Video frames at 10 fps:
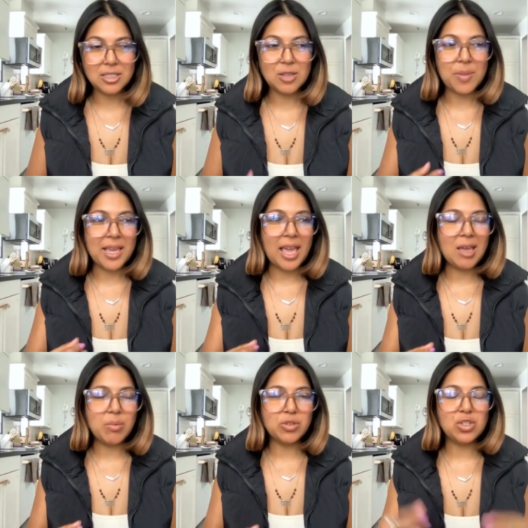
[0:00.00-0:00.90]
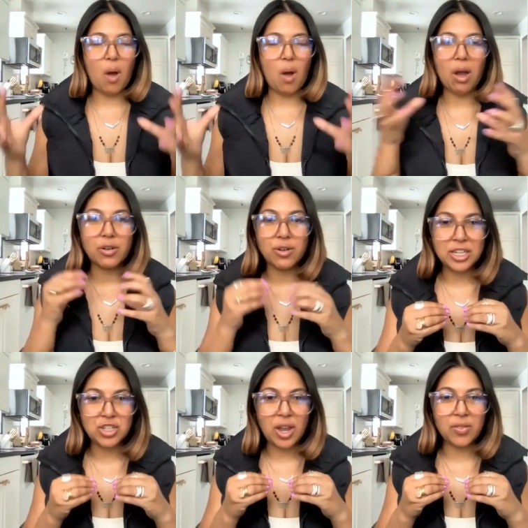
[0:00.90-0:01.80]
to be able to honor
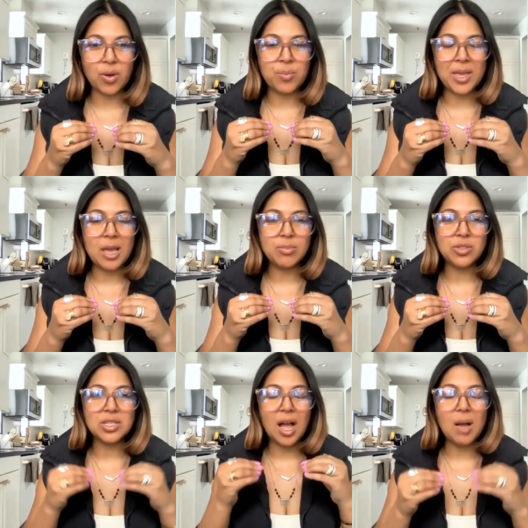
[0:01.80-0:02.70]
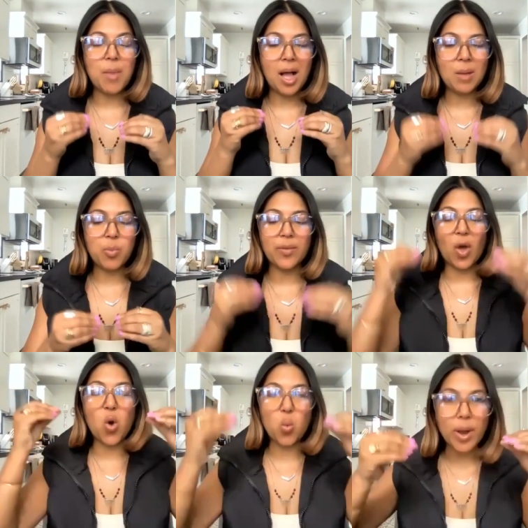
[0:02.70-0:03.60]
each other, be able to come up with
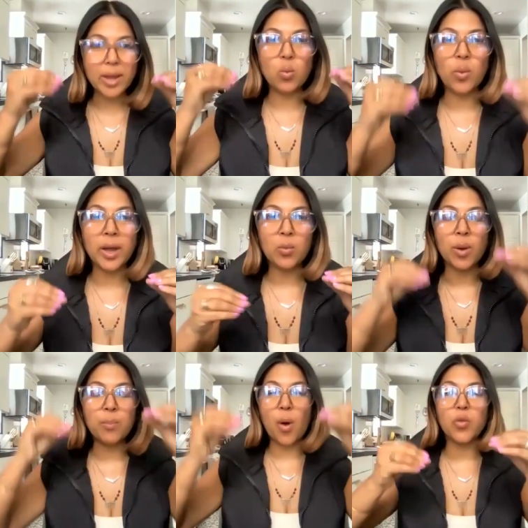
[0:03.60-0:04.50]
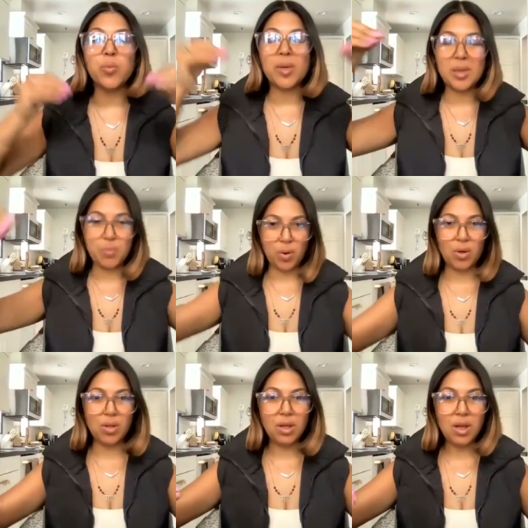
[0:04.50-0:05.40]
a win win where both
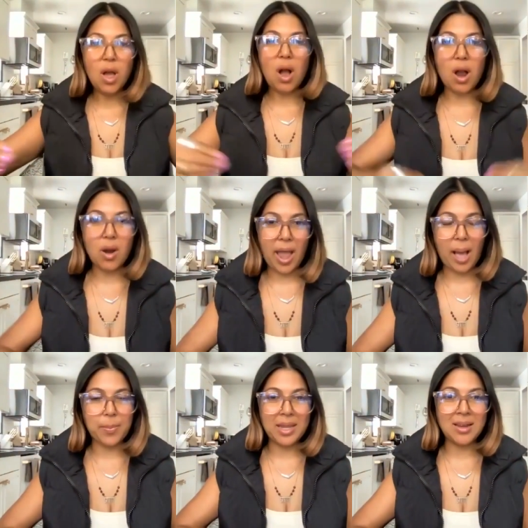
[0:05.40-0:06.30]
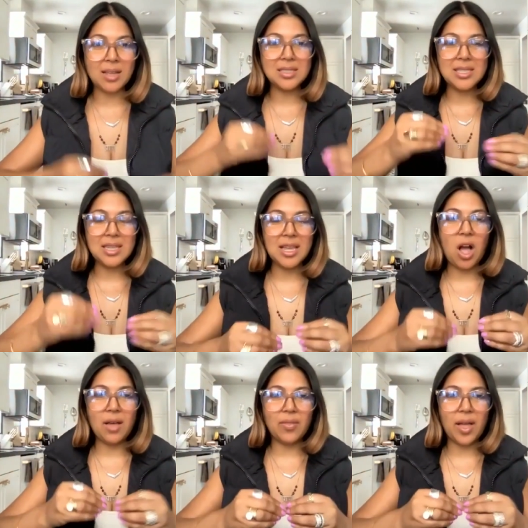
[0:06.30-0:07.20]
people are happy, not sitting
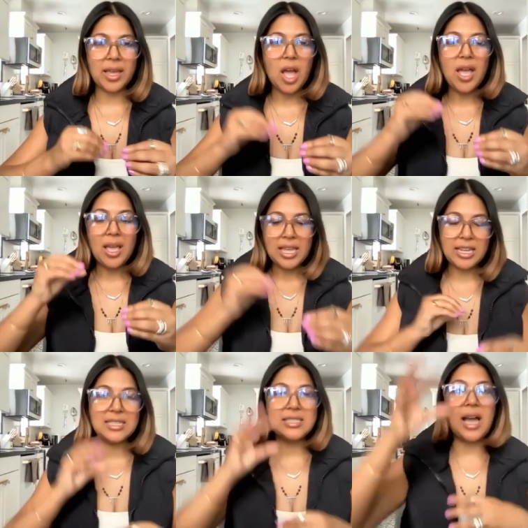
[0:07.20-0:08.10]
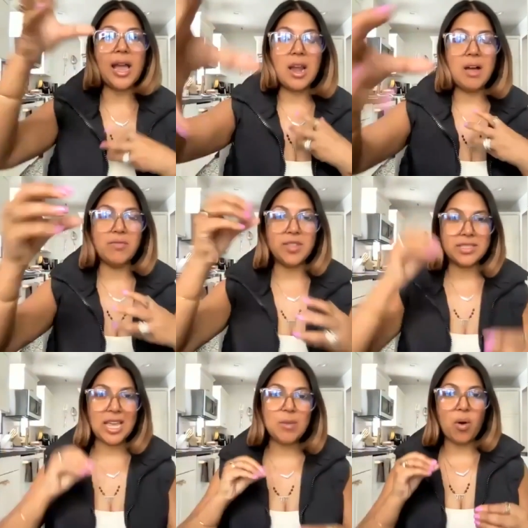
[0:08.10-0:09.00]
on like each side of the
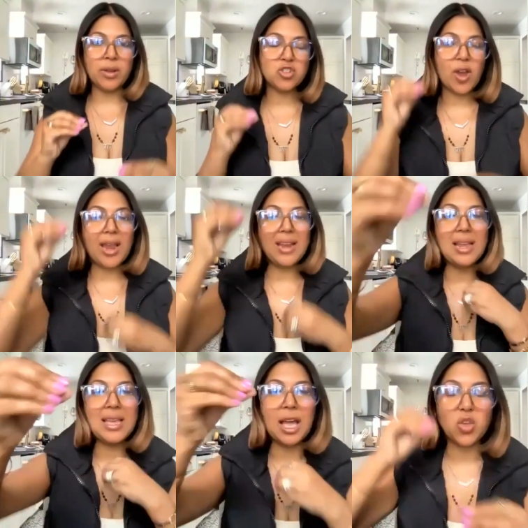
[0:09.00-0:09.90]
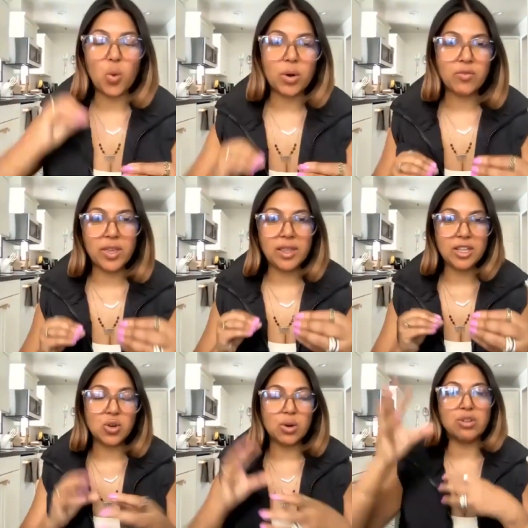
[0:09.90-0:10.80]
table and trying to get your
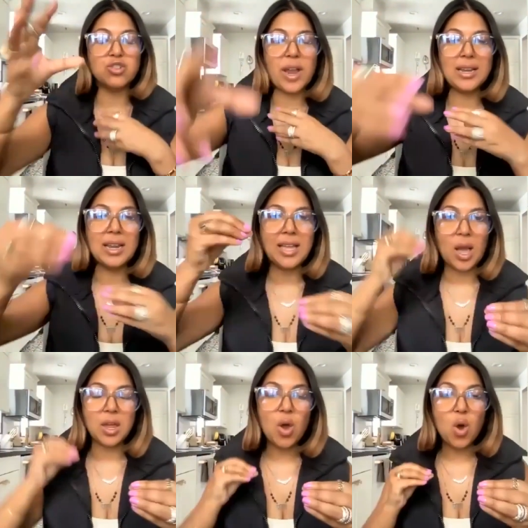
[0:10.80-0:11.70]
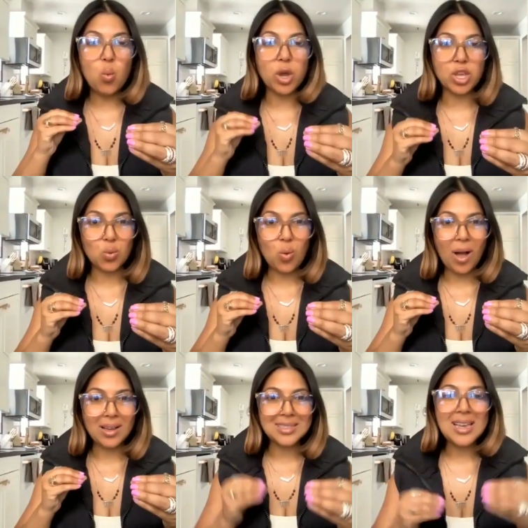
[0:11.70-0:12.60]
feelings hurt or trying to get what you
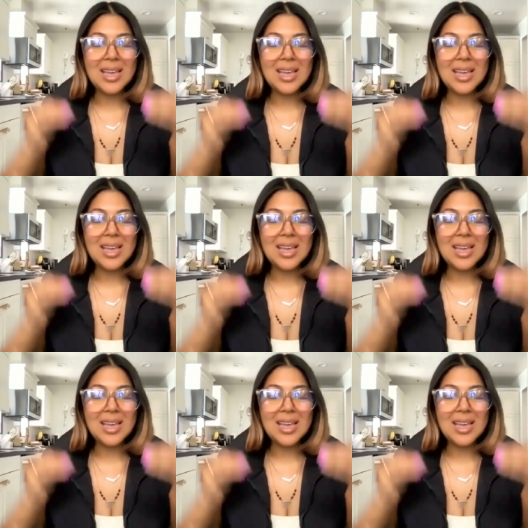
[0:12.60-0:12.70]
want.